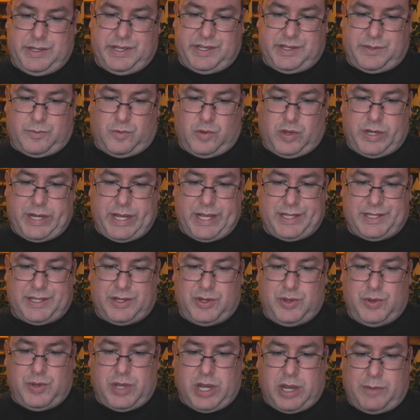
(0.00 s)
Disc one has
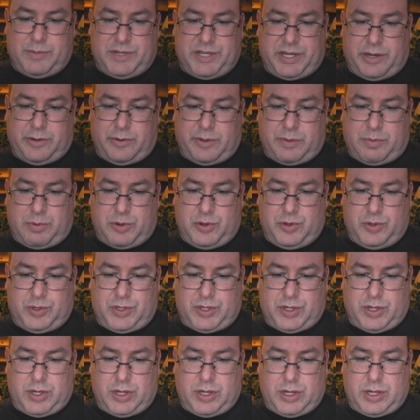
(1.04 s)
a new commentary with
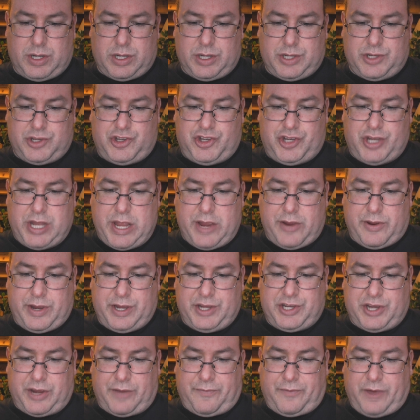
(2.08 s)
producer
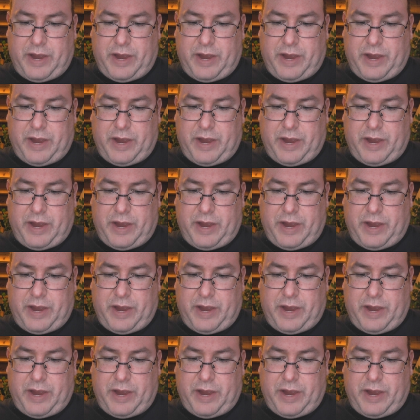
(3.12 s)
Larry J.